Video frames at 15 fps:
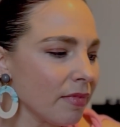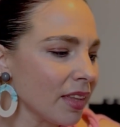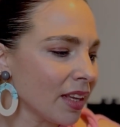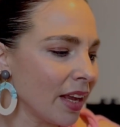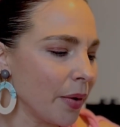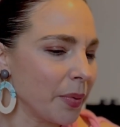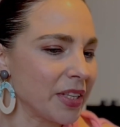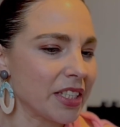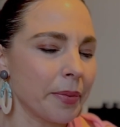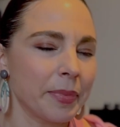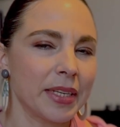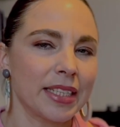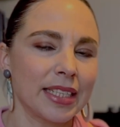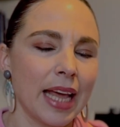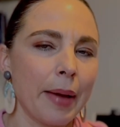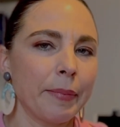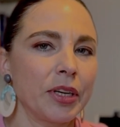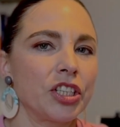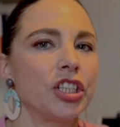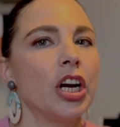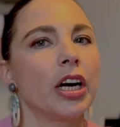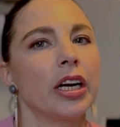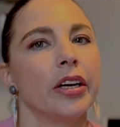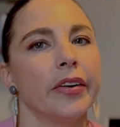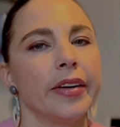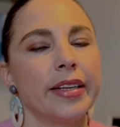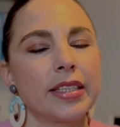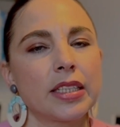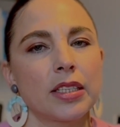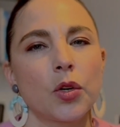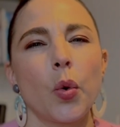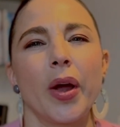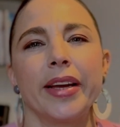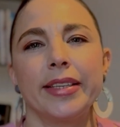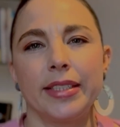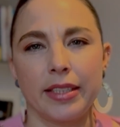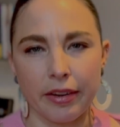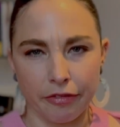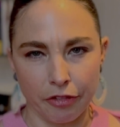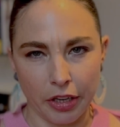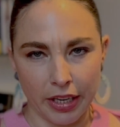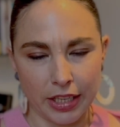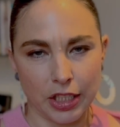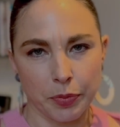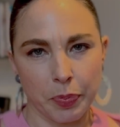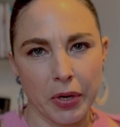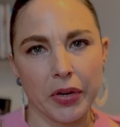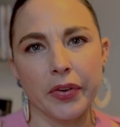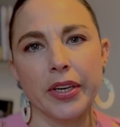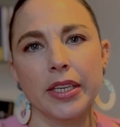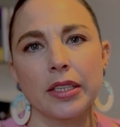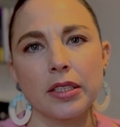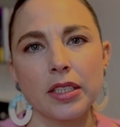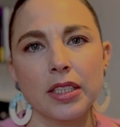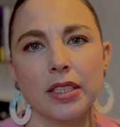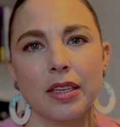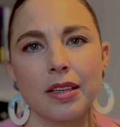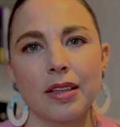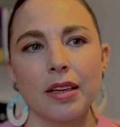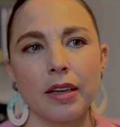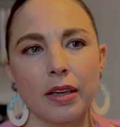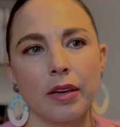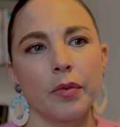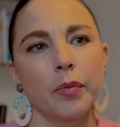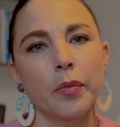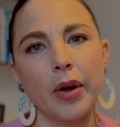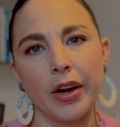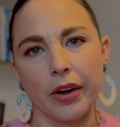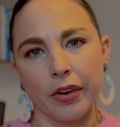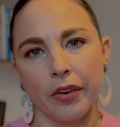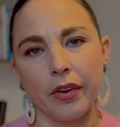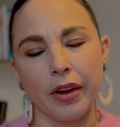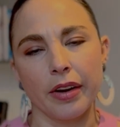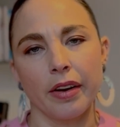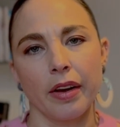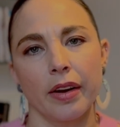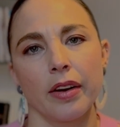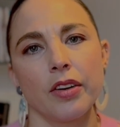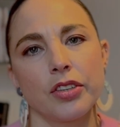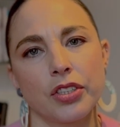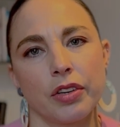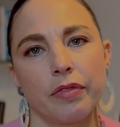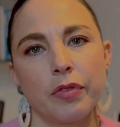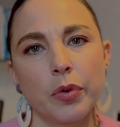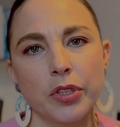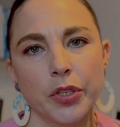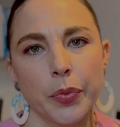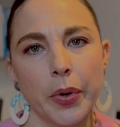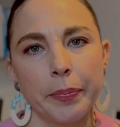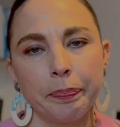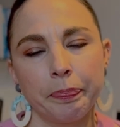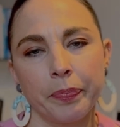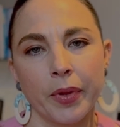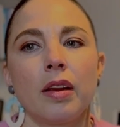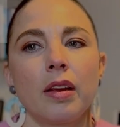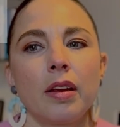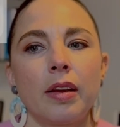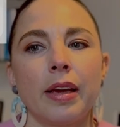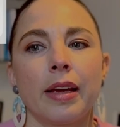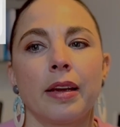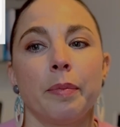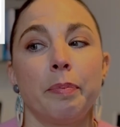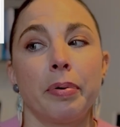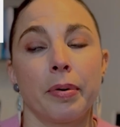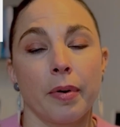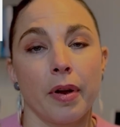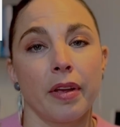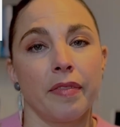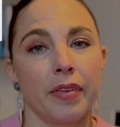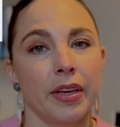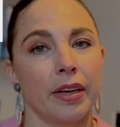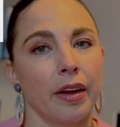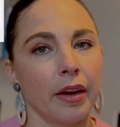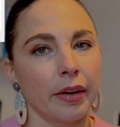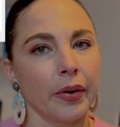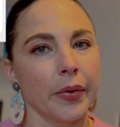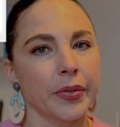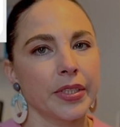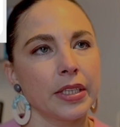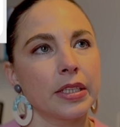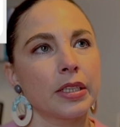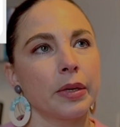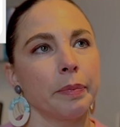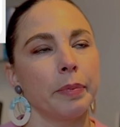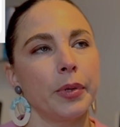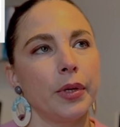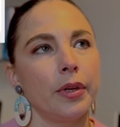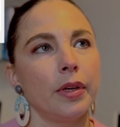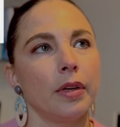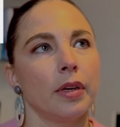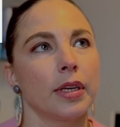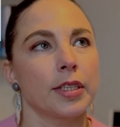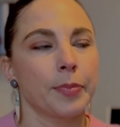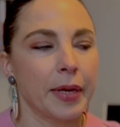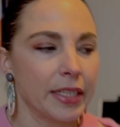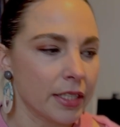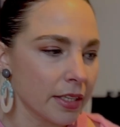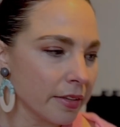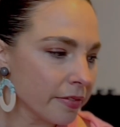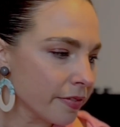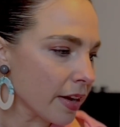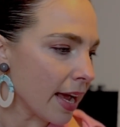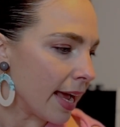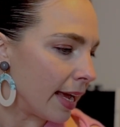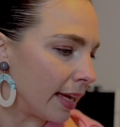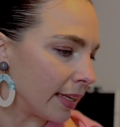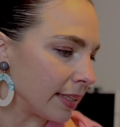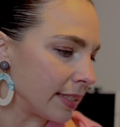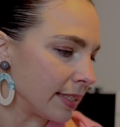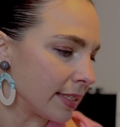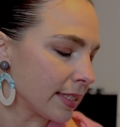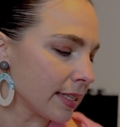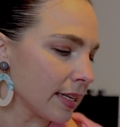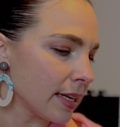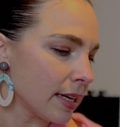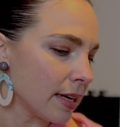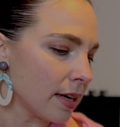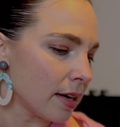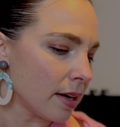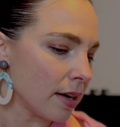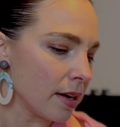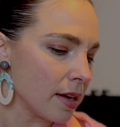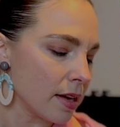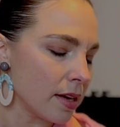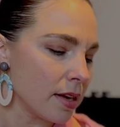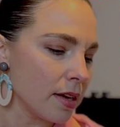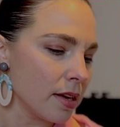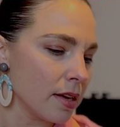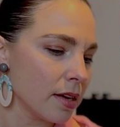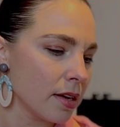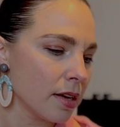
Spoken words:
yeah, when somebody's that much younger, it's quite a different experience than when you get diagnosed at 41. Getting a private diagnosis can be expensive, and I